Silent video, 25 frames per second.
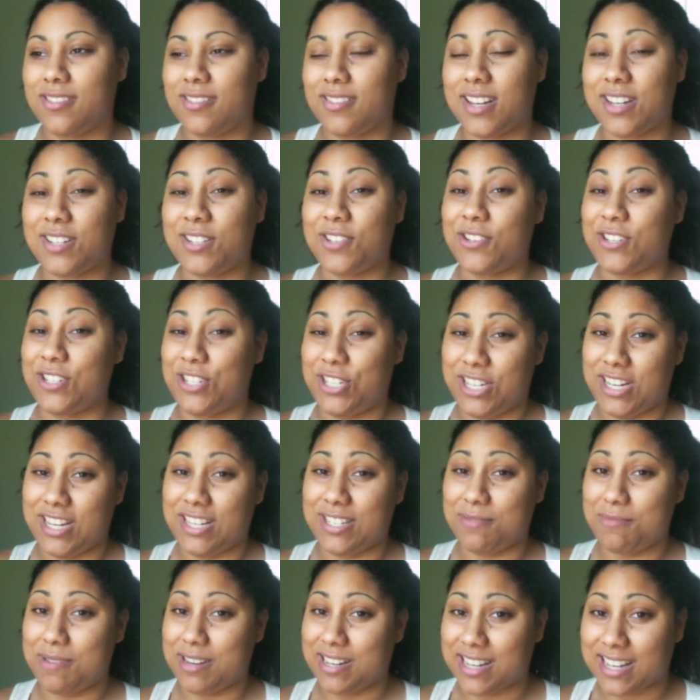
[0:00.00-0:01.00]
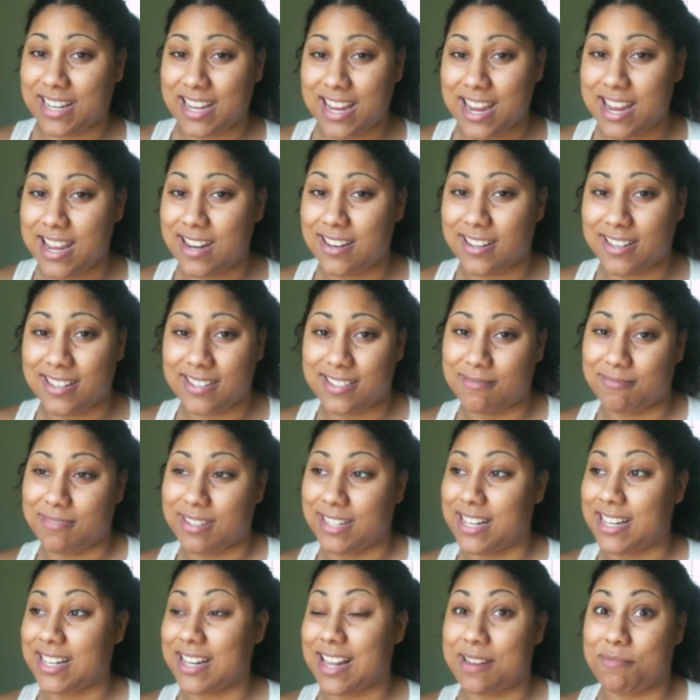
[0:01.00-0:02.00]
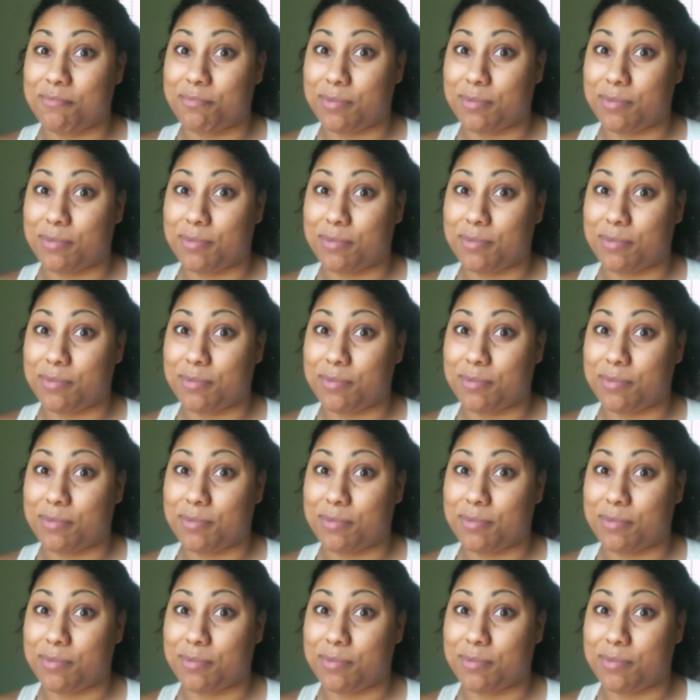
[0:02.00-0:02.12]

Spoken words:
I told her she needs to make a candle or something like that.